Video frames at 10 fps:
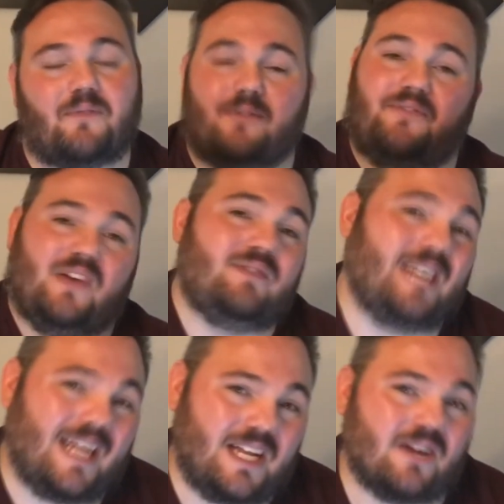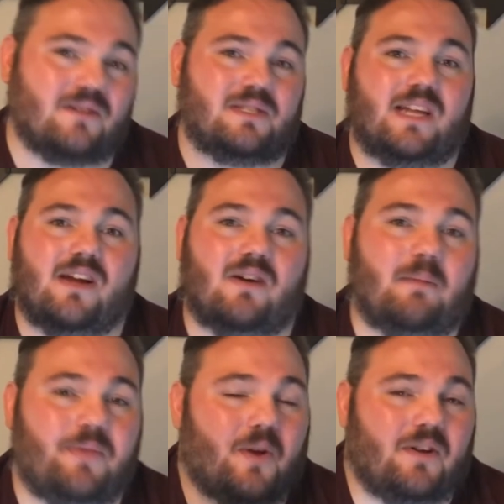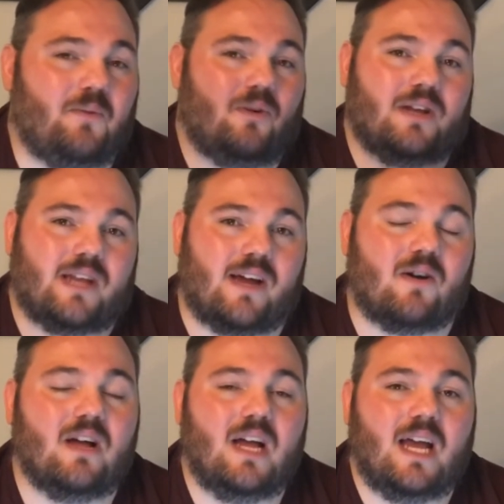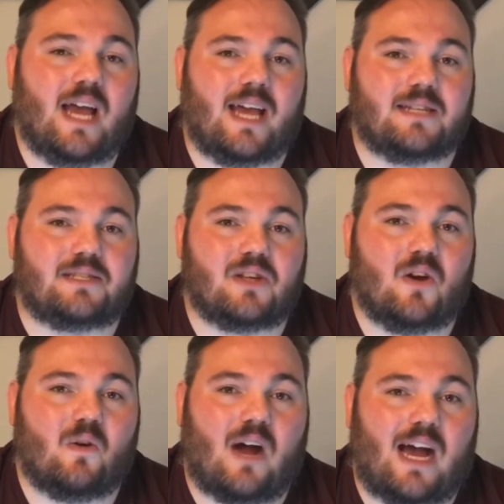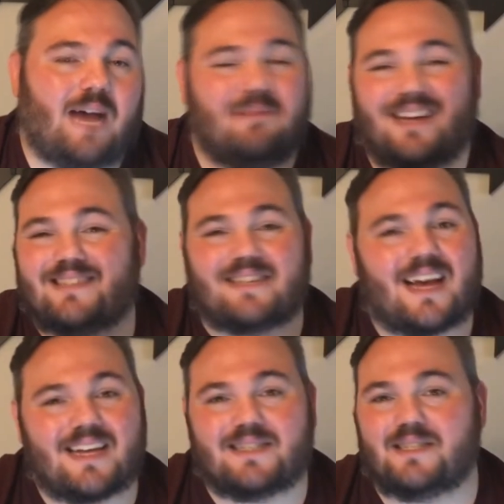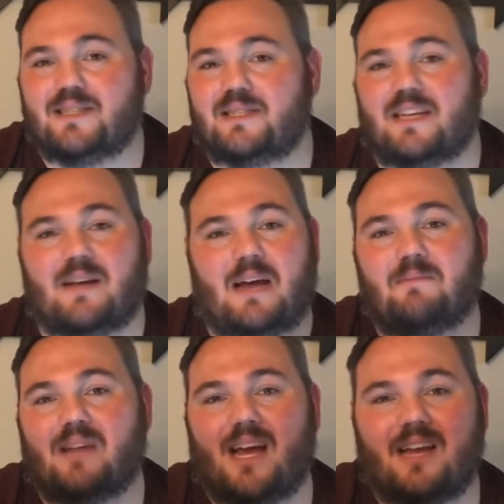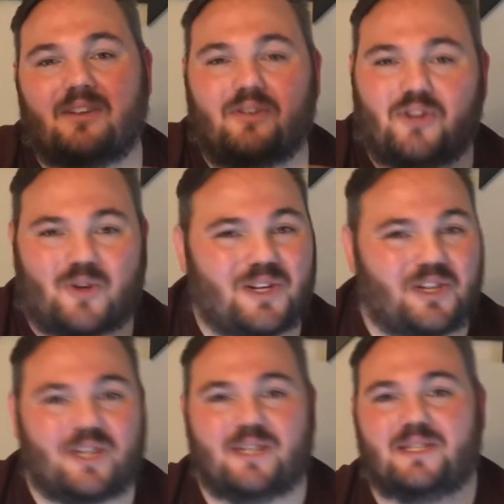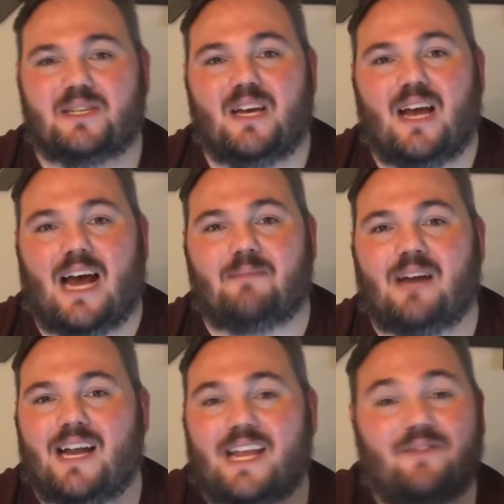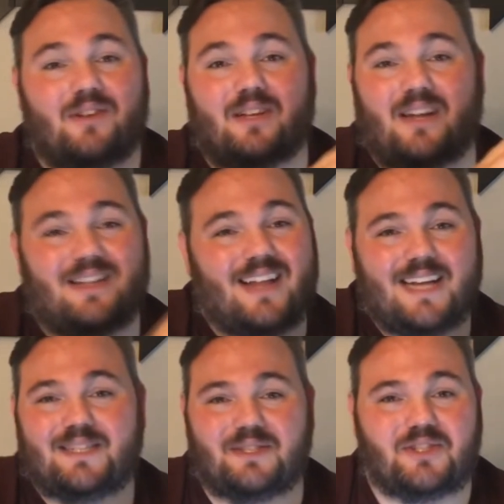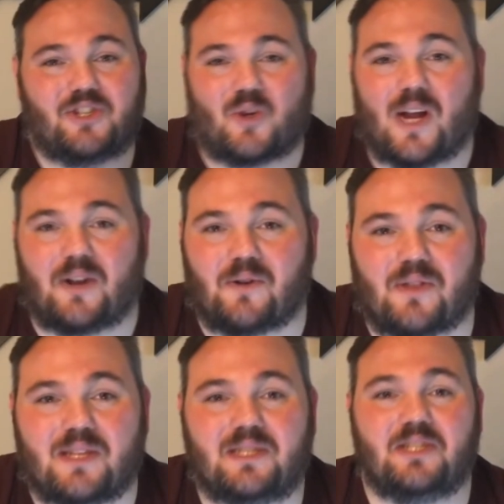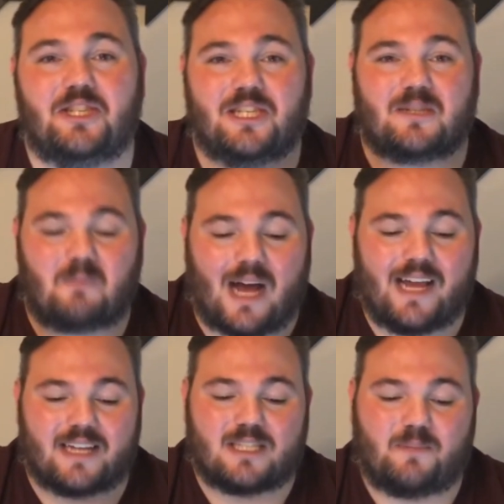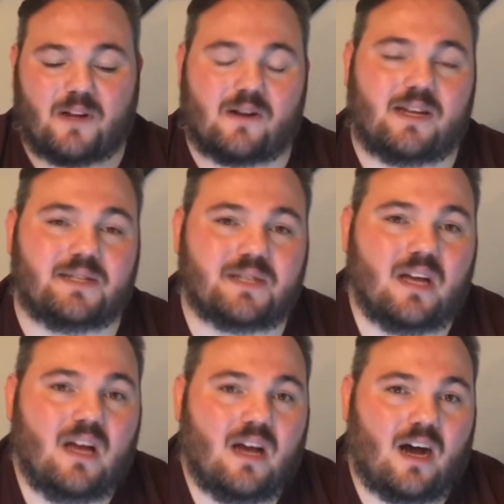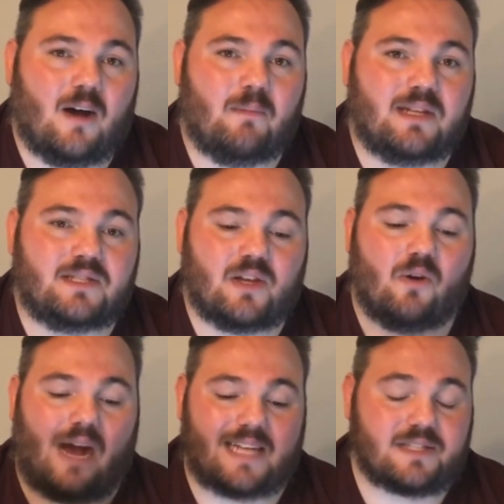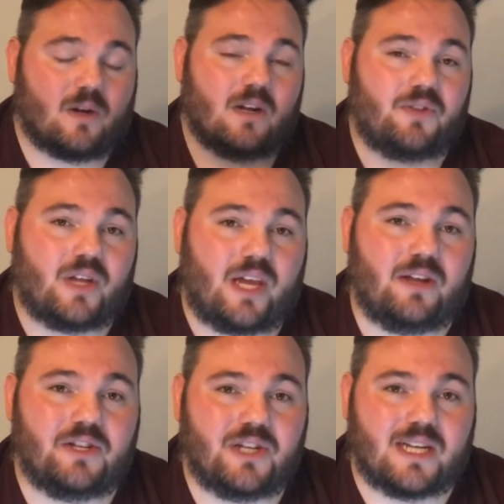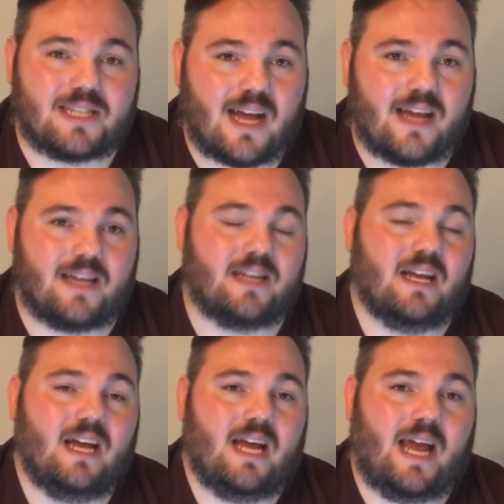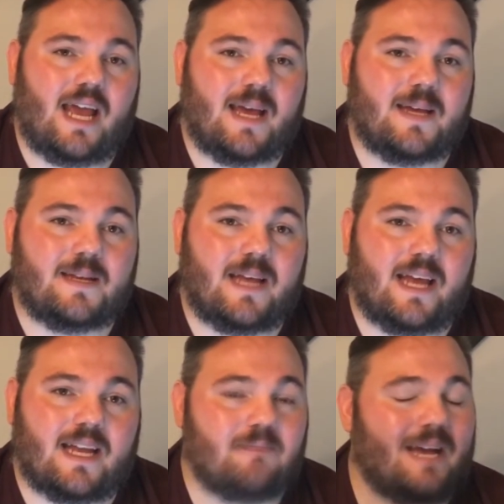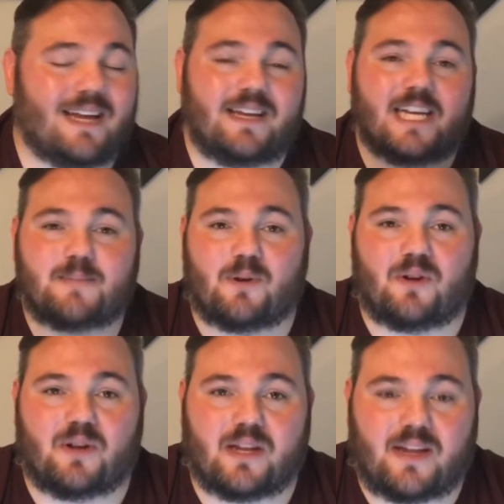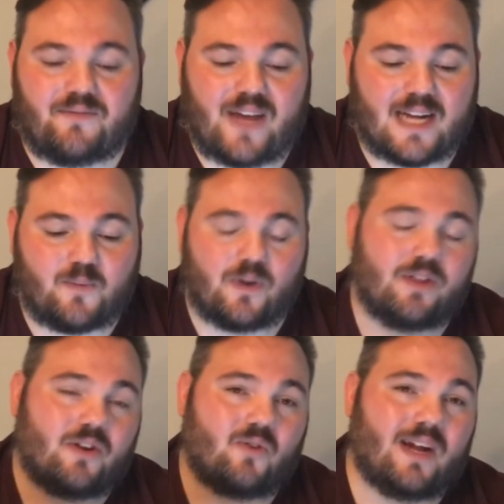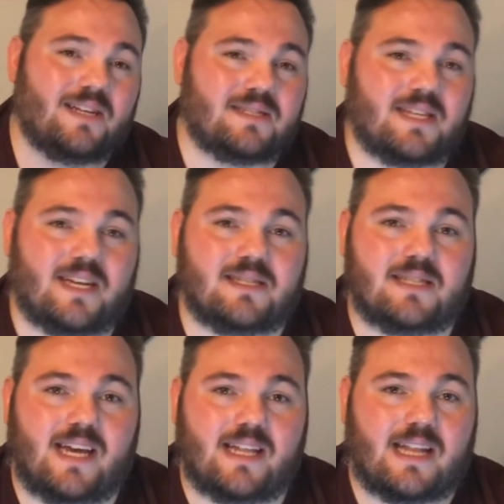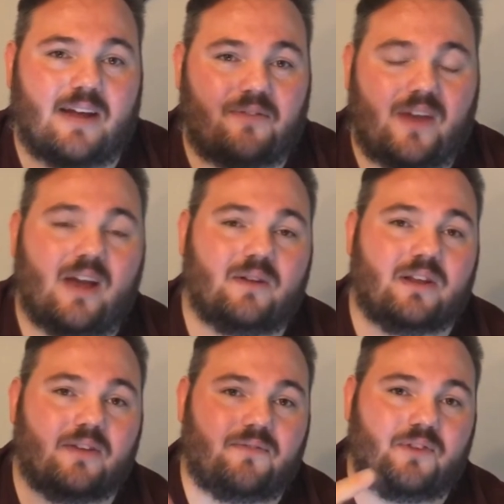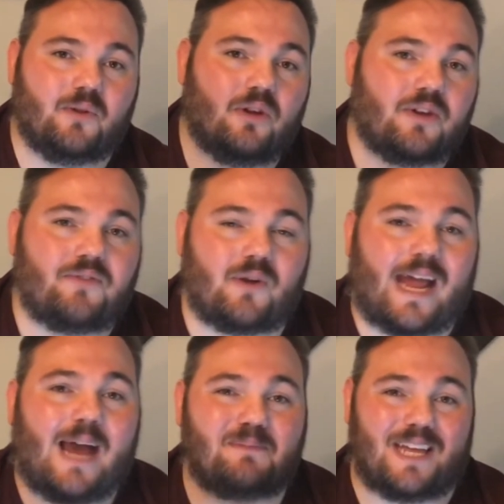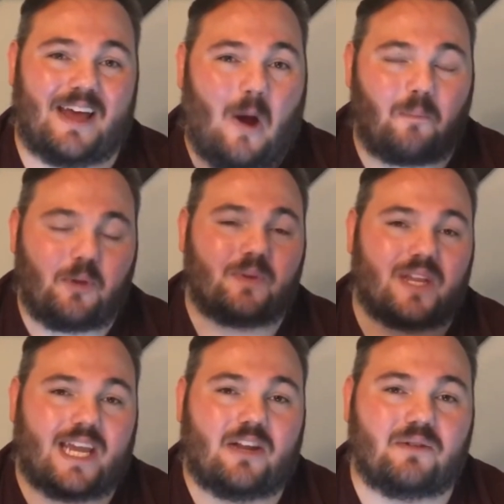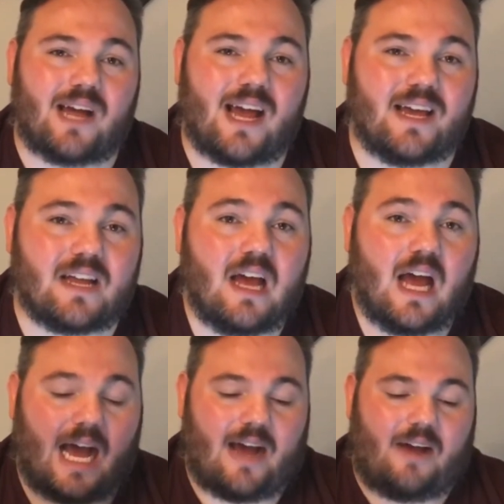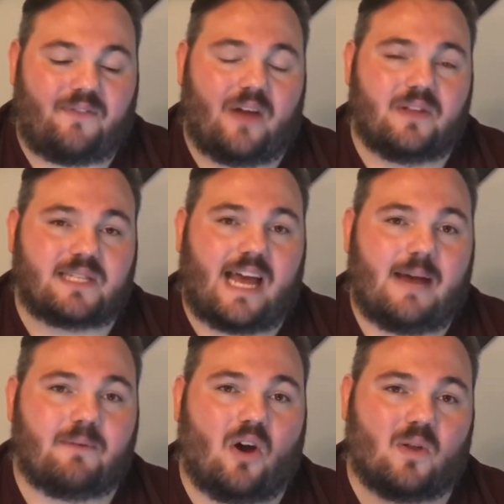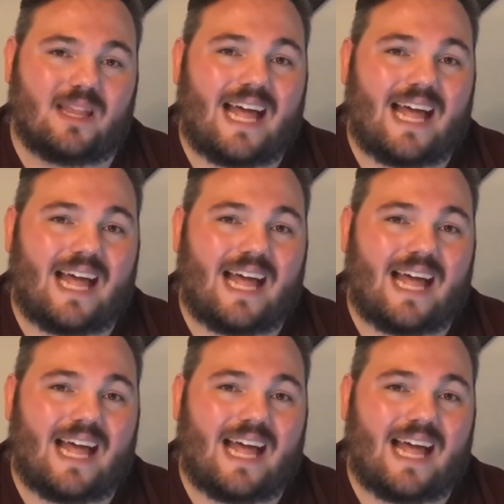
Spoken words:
for 15 years now. I'm 31 now. And so I'm not a scientist. I'm not a nutritionist. I'm not even a licensed trainer. This is just my experience. And so I started the ketogenic diet. And I'm not an expert on it. In fact, one of the greatest things that I found, and if you're looking for an app to help you with the keto diet, I found this app called